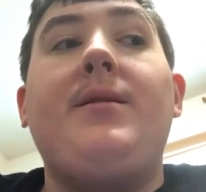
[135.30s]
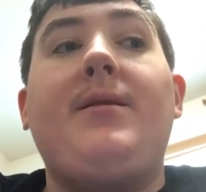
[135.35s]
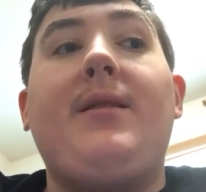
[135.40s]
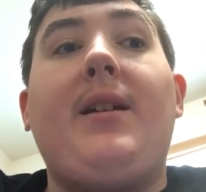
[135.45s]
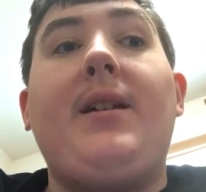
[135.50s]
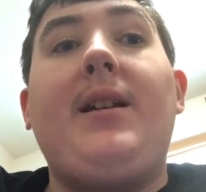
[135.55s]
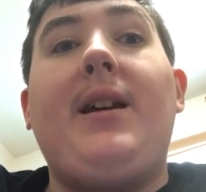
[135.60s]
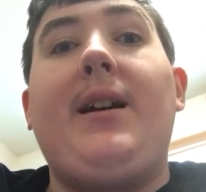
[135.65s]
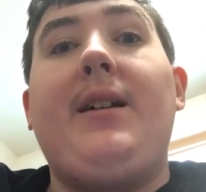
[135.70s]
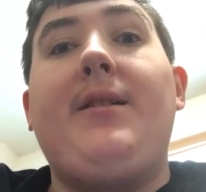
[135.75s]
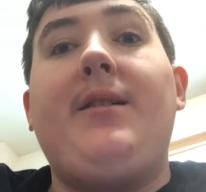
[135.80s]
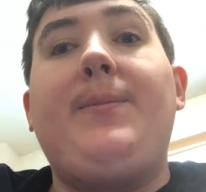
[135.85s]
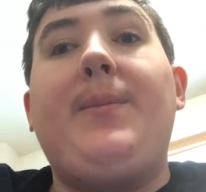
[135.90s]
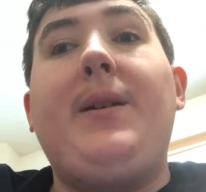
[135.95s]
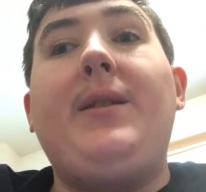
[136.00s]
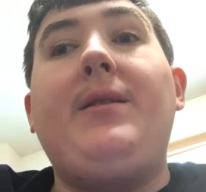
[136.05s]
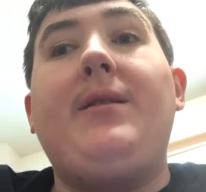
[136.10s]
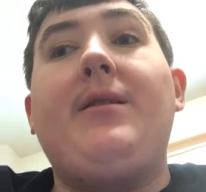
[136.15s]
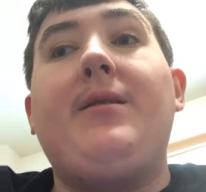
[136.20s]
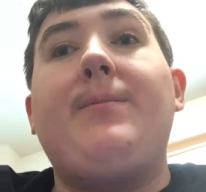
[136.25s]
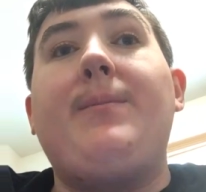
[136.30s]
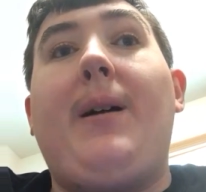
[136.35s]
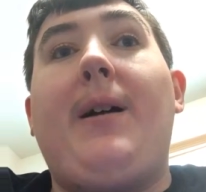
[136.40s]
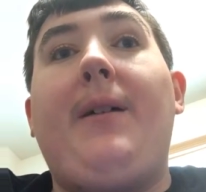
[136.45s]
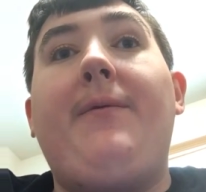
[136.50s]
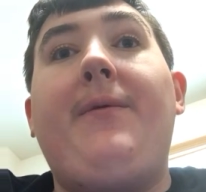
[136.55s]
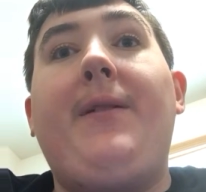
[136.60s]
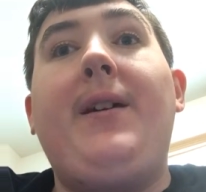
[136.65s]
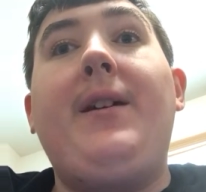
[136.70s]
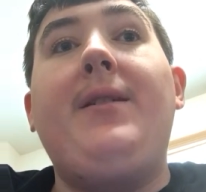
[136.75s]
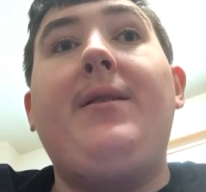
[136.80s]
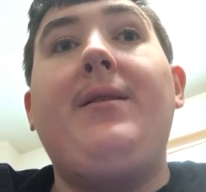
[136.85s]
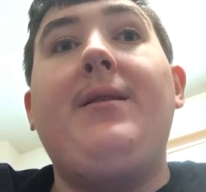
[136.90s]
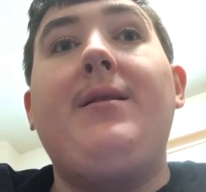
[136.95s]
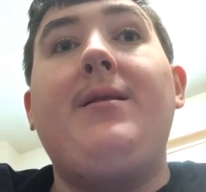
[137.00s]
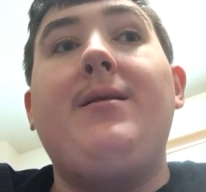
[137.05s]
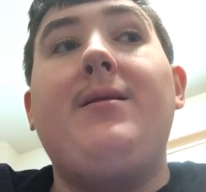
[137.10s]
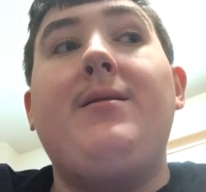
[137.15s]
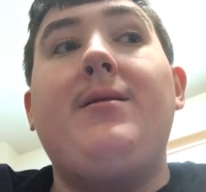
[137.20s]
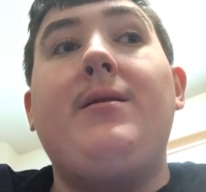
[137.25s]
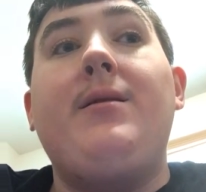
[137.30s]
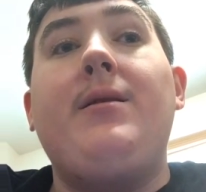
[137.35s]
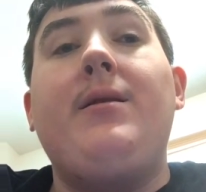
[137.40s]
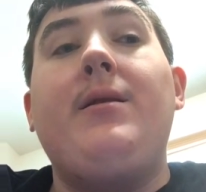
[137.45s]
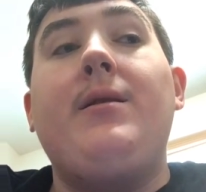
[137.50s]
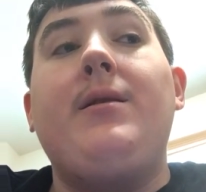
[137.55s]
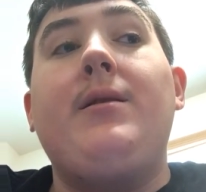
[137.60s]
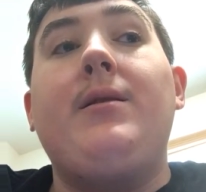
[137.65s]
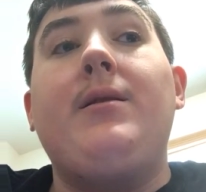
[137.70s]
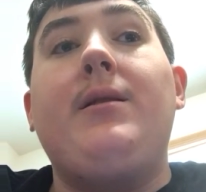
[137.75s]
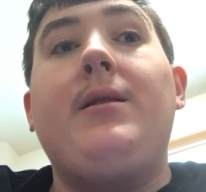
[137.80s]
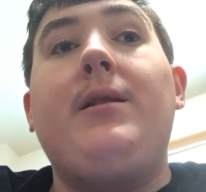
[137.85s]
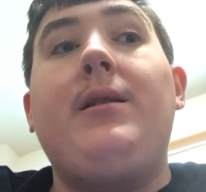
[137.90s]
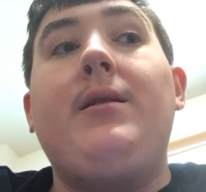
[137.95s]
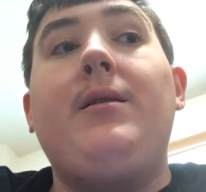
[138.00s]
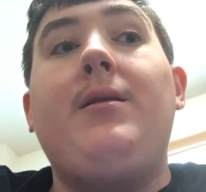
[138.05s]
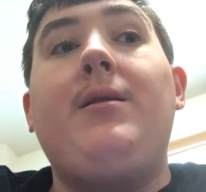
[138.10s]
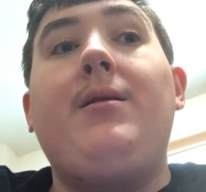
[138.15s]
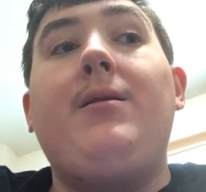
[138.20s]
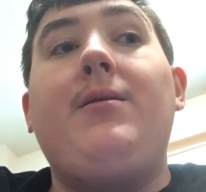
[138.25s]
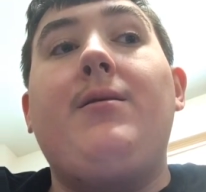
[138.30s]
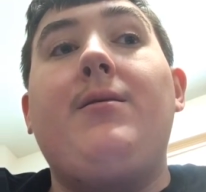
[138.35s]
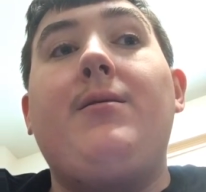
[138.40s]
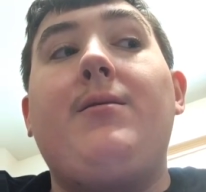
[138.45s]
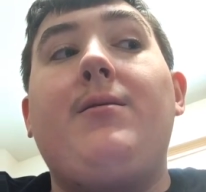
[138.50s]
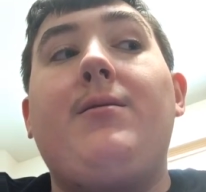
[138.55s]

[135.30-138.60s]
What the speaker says: Say, I speak this by faith in